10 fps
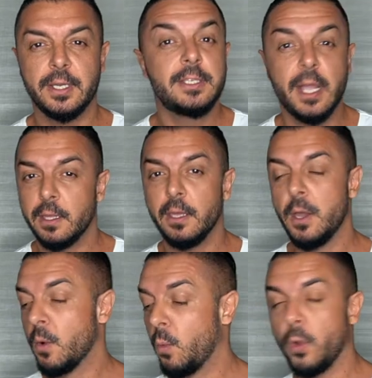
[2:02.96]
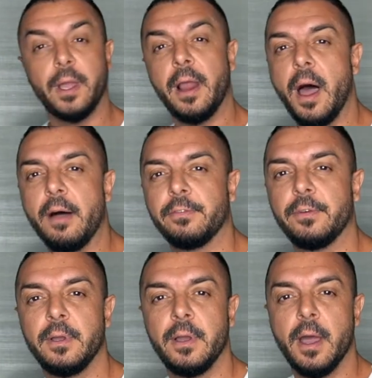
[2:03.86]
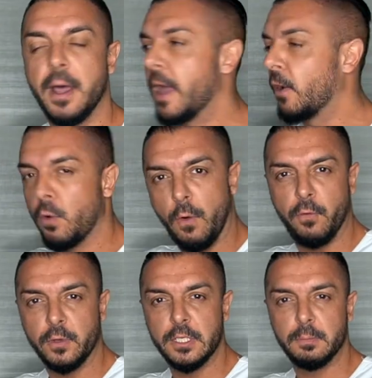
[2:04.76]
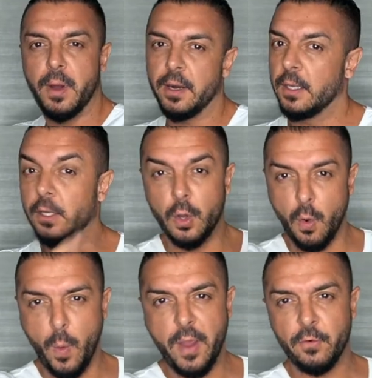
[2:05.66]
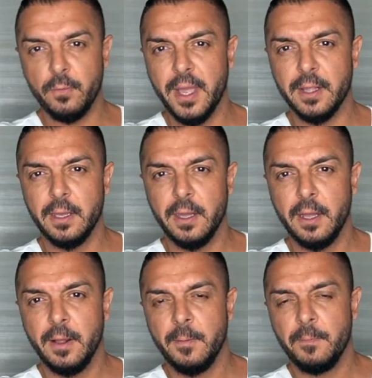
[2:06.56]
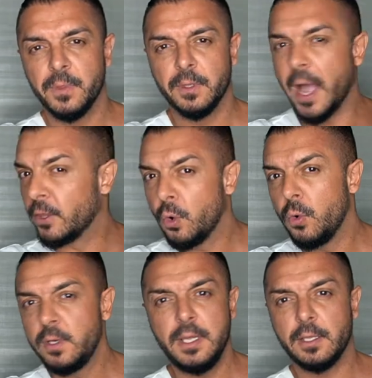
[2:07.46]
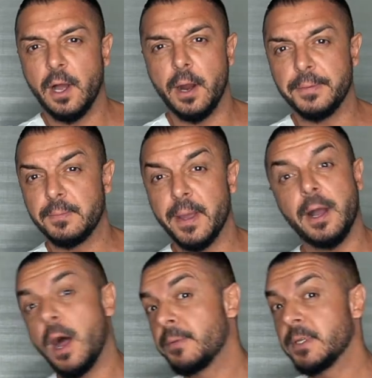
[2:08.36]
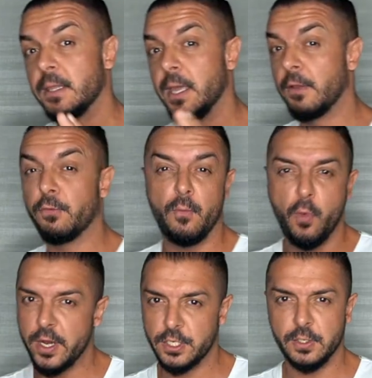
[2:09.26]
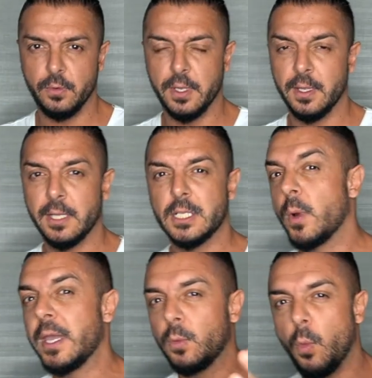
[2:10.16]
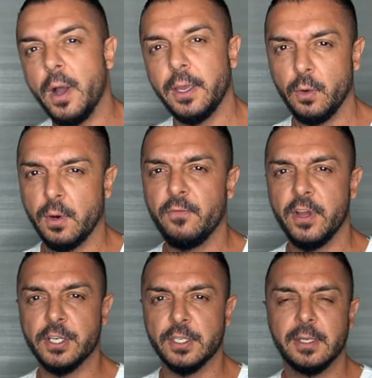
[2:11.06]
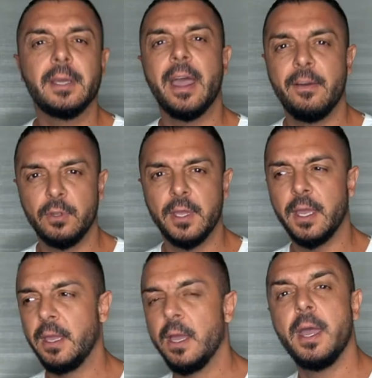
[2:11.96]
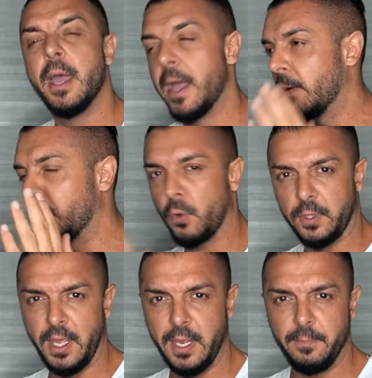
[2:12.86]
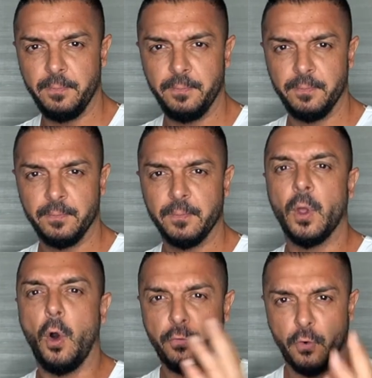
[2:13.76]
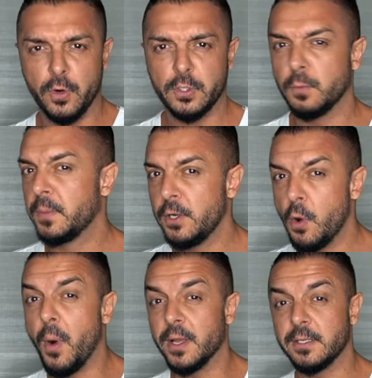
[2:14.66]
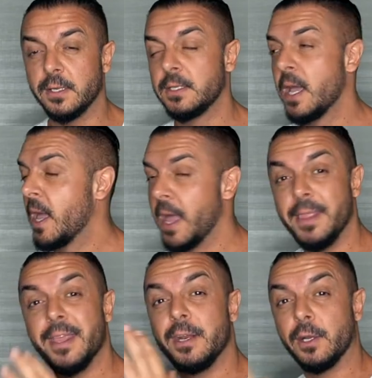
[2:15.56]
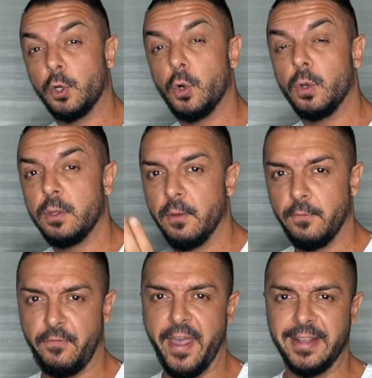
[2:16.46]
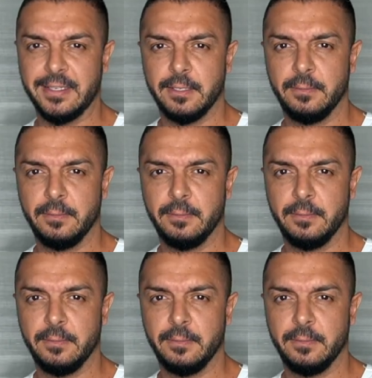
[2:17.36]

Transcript: is that what I love. And I go for this part and go away from that. I don't need carbs. My carbs I take from veggies only. That's why I eat 1 kilogram veggies every day, and protein, of course, to build your muscles, and then the good fats.